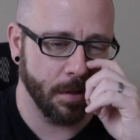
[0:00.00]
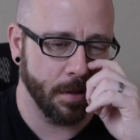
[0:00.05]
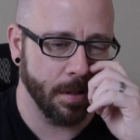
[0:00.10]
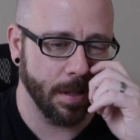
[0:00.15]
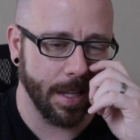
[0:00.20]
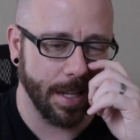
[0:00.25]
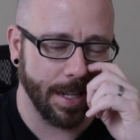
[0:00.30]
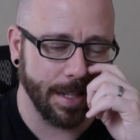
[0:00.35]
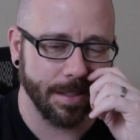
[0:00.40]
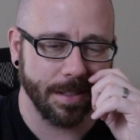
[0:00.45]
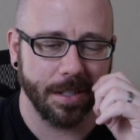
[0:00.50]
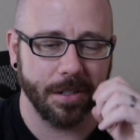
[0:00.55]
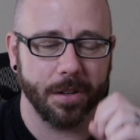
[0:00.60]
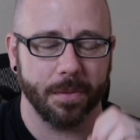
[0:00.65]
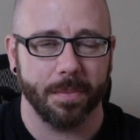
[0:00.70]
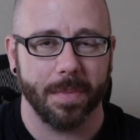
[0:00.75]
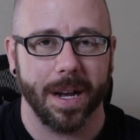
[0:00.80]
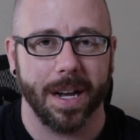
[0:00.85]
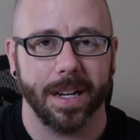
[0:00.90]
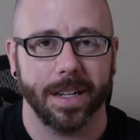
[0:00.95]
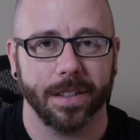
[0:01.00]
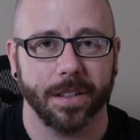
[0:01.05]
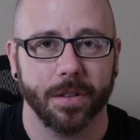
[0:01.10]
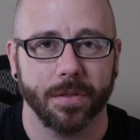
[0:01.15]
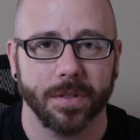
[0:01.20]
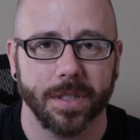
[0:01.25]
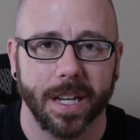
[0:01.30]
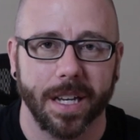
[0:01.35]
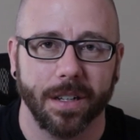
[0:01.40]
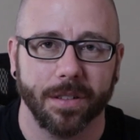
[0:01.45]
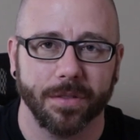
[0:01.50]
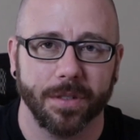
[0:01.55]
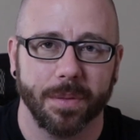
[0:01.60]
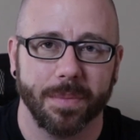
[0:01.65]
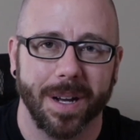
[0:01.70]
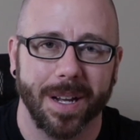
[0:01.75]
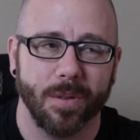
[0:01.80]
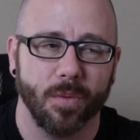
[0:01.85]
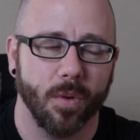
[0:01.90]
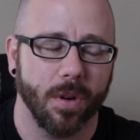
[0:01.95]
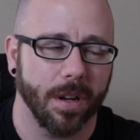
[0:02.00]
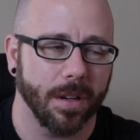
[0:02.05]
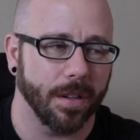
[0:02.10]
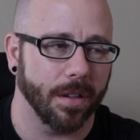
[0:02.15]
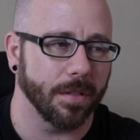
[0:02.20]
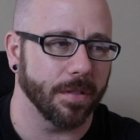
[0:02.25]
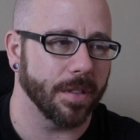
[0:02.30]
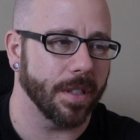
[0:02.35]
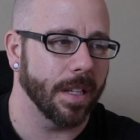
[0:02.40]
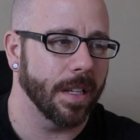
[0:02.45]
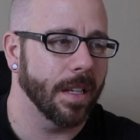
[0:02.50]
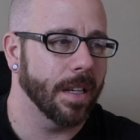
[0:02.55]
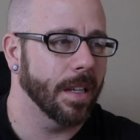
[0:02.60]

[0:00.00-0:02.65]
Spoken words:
like I said, your mind goes idle, your mind wanders.